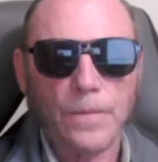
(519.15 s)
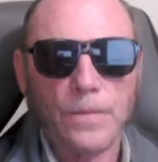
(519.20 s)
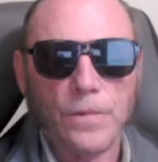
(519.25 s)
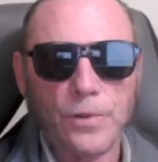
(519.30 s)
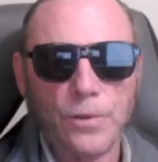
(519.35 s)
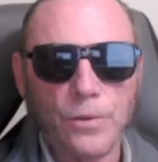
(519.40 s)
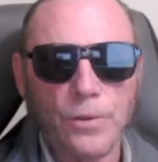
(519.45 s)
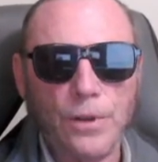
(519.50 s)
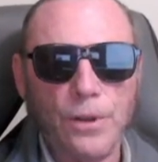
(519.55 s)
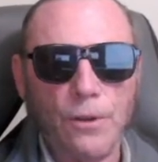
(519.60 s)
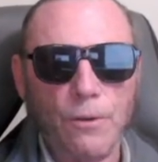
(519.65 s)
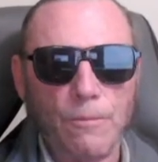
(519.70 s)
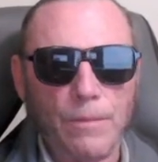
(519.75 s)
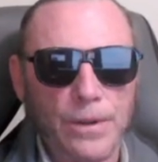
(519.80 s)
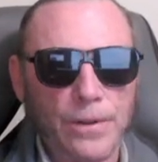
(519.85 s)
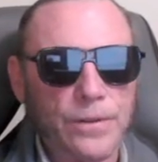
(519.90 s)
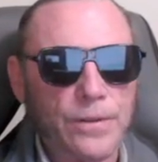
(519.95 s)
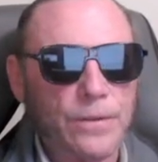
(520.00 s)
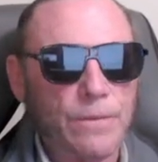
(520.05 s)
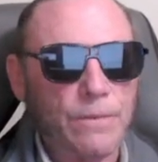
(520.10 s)
to
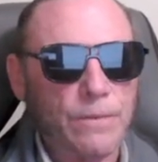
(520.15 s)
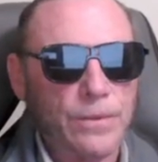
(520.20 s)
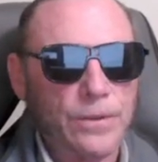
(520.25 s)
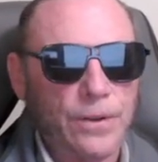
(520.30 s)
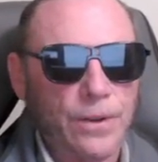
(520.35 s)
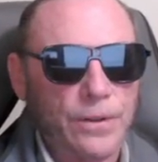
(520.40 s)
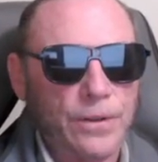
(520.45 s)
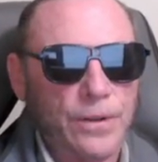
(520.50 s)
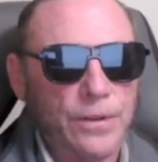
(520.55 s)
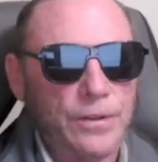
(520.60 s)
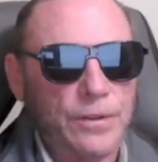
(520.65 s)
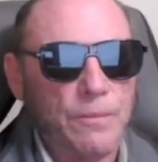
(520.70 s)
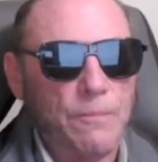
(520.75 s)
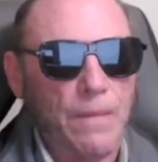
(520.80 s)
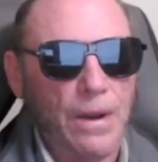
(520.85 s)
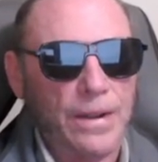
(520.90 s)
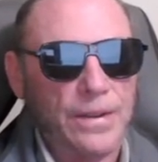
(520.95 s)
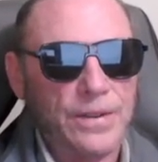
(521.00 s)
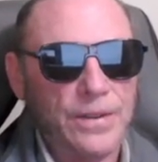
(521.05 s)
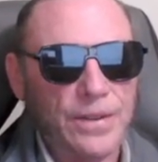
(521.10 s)
humans, such as
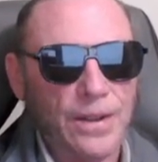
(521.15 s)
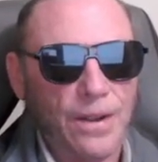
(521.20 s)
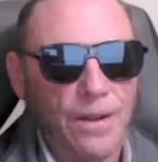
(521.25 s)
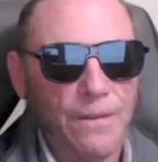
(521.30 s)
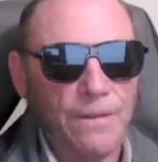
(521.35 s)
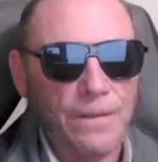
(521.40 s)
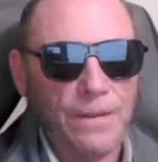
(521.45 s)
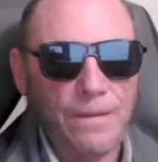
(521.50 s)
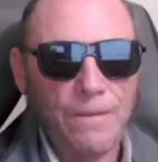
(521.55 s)
myself.